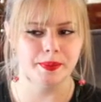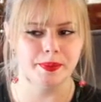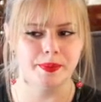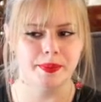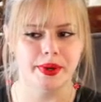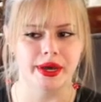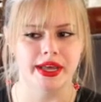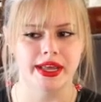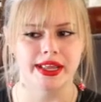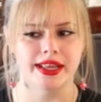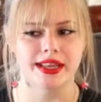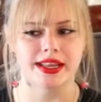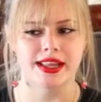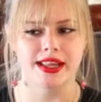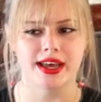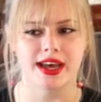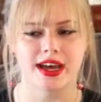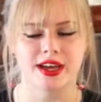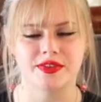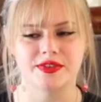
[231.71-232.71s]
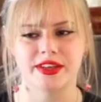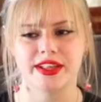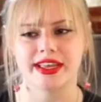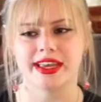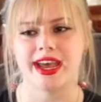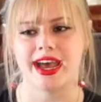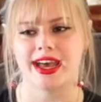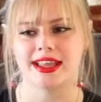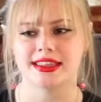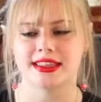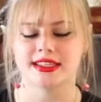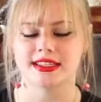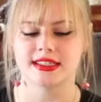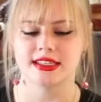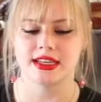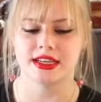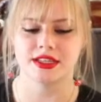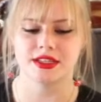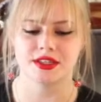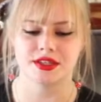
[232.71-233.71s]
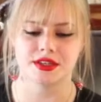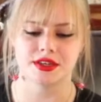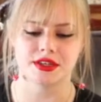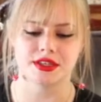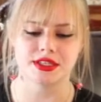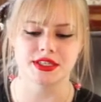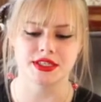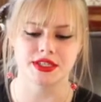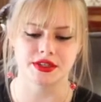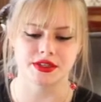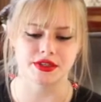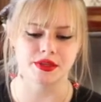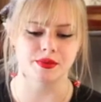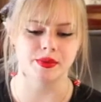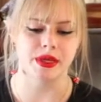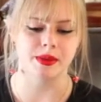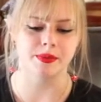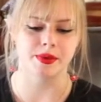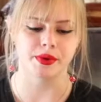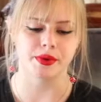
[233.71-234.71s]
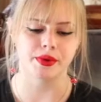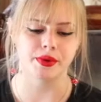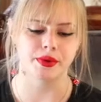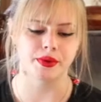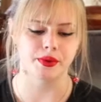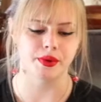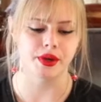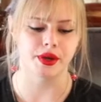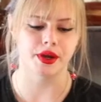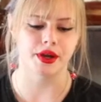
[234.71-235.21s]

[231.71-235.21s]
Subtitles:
but I feel at this age there are still the people who